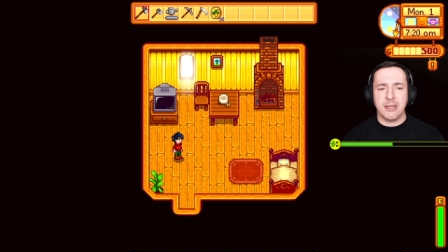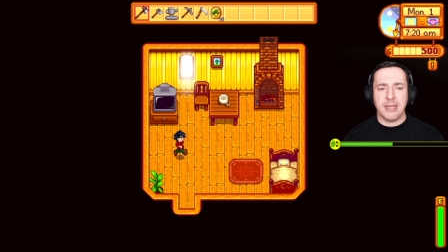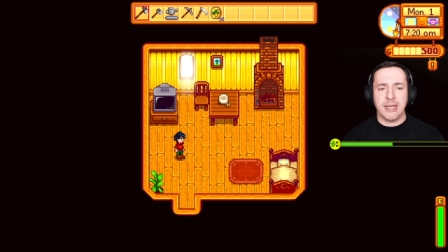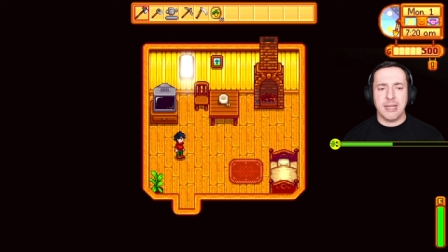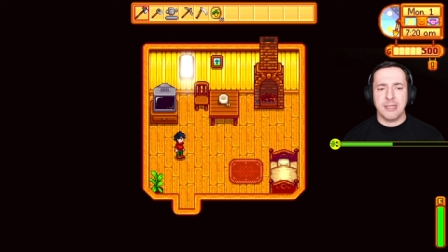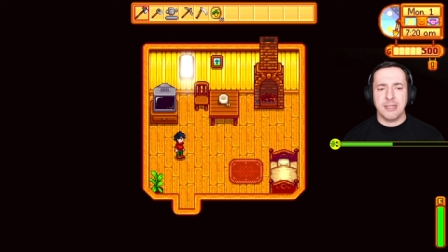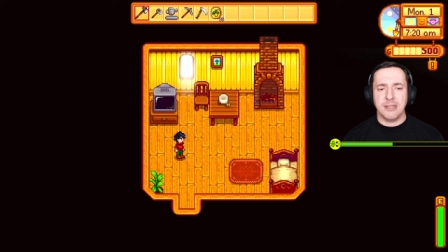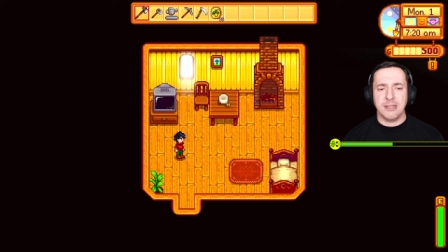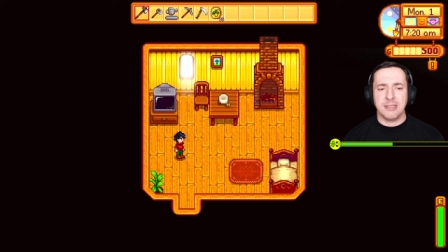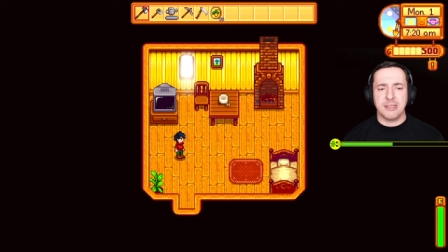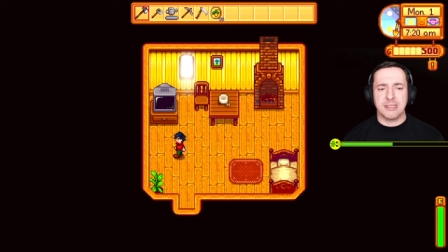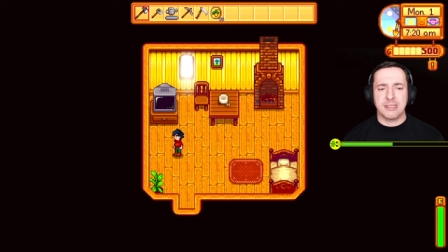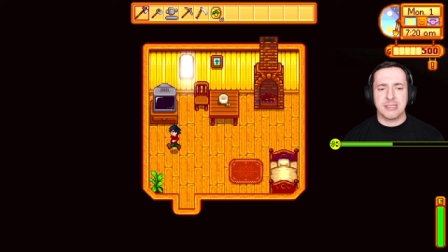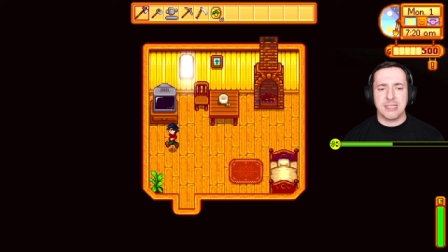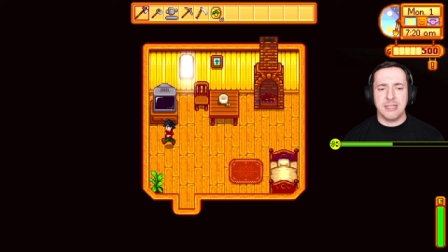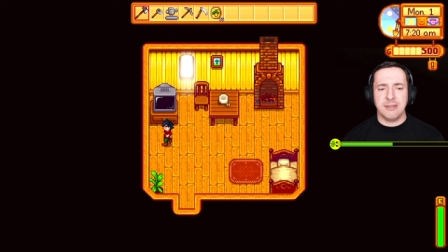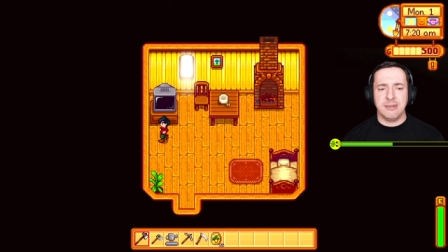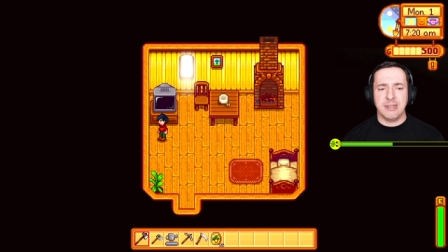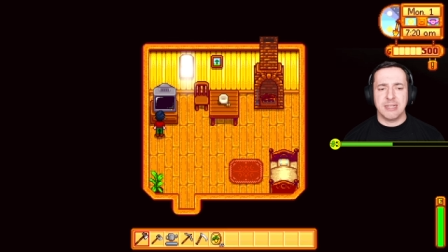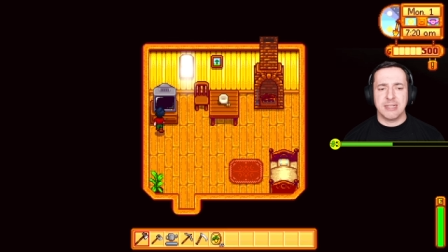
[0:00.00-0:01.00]
and you can
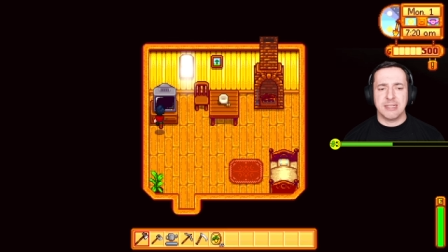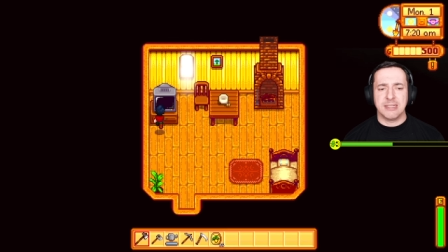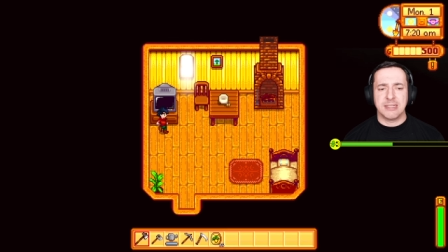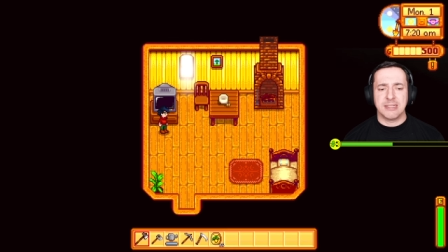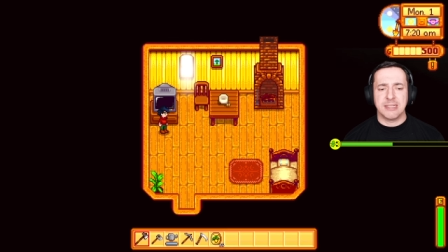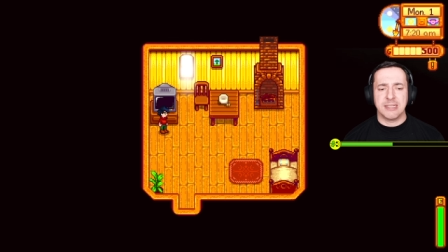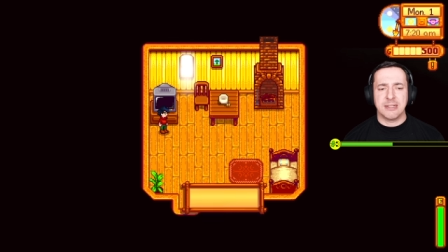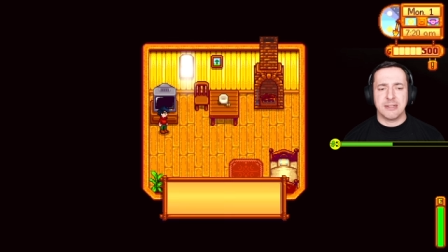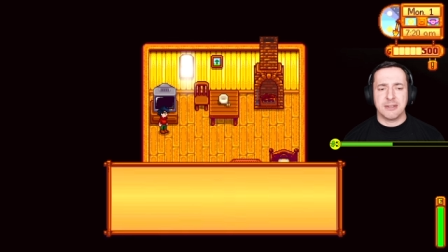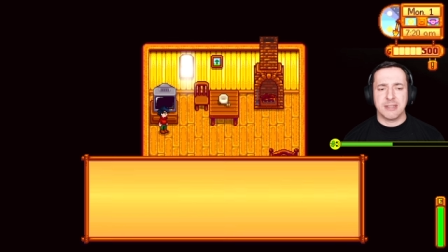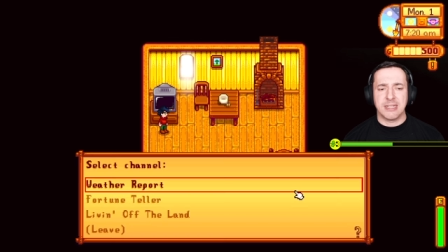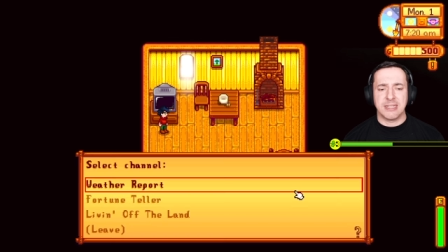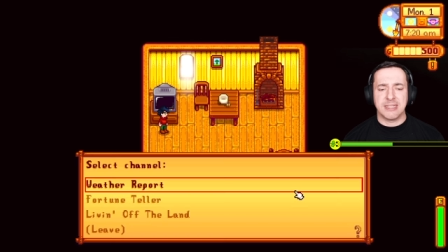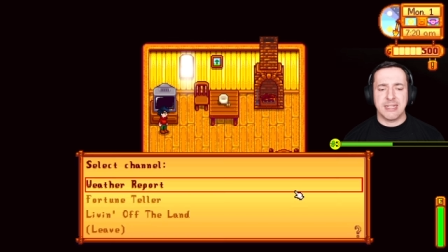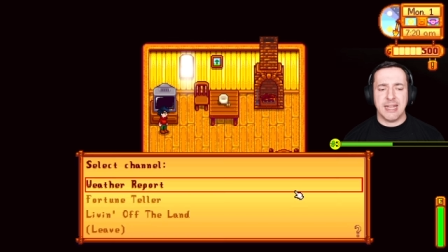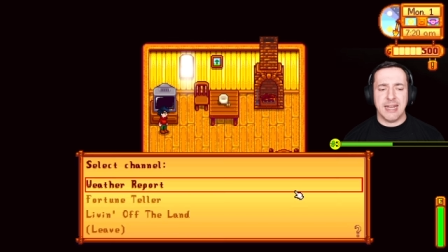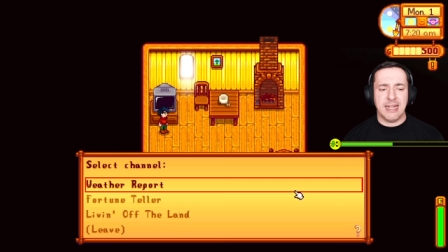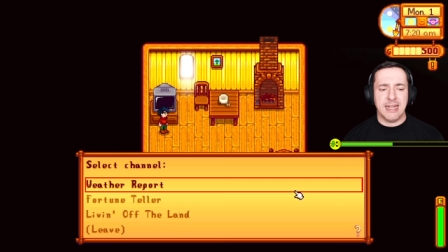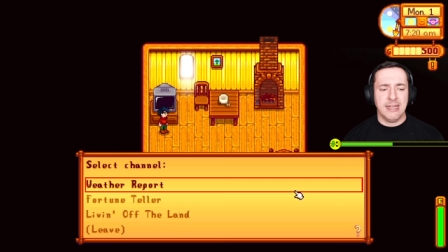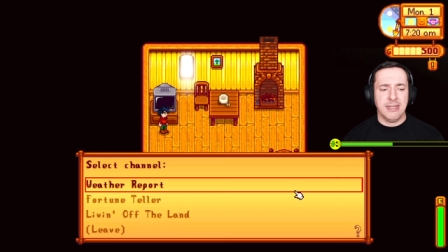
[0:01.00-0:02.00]
see we can turn on the
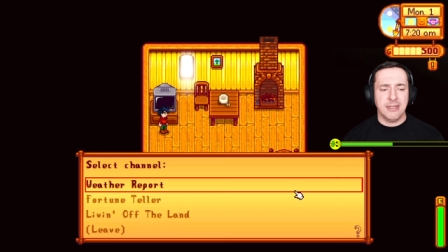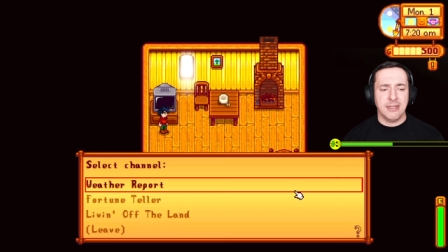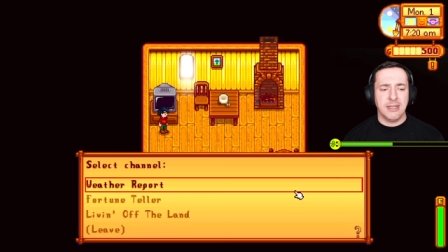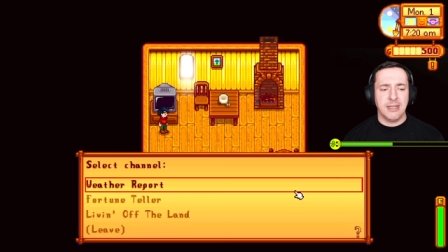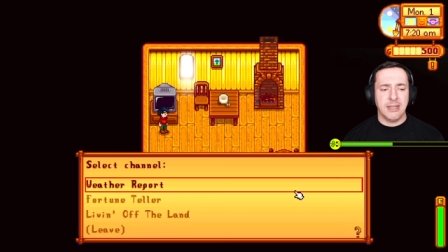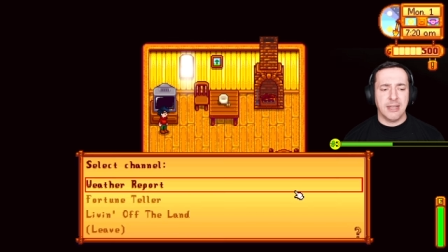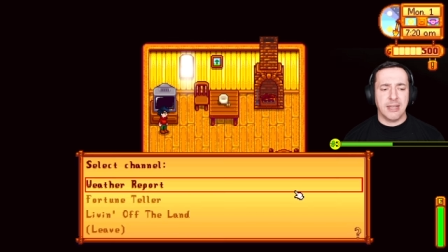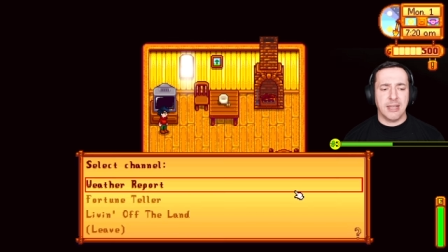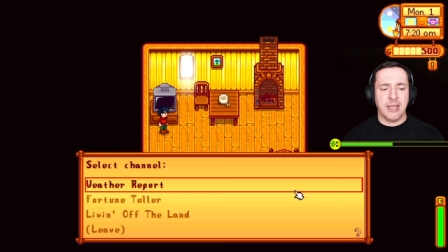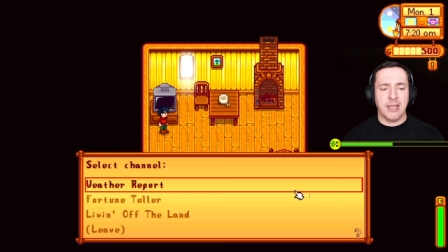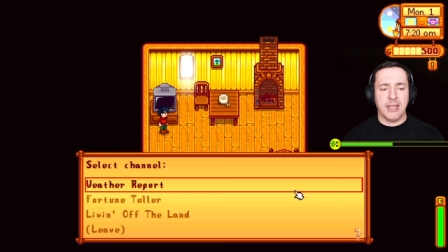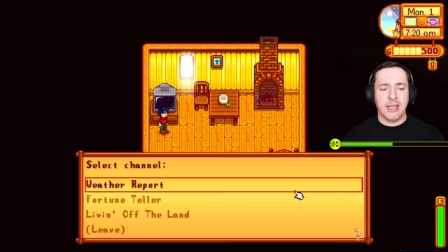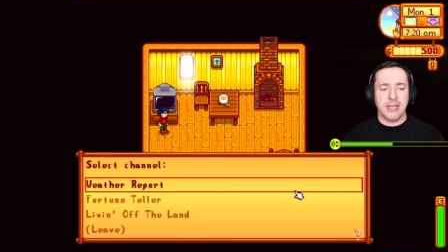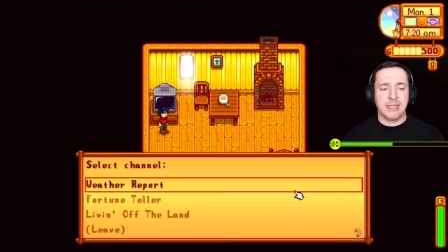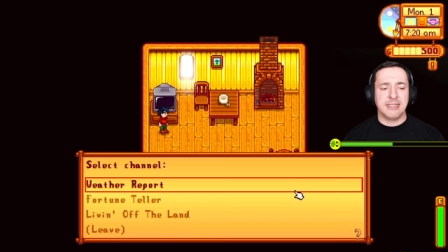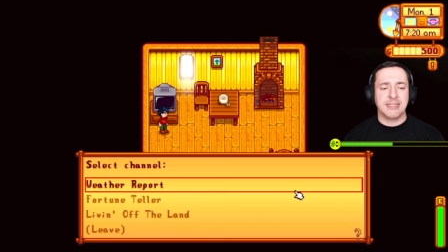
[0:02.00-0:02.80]
telly uh,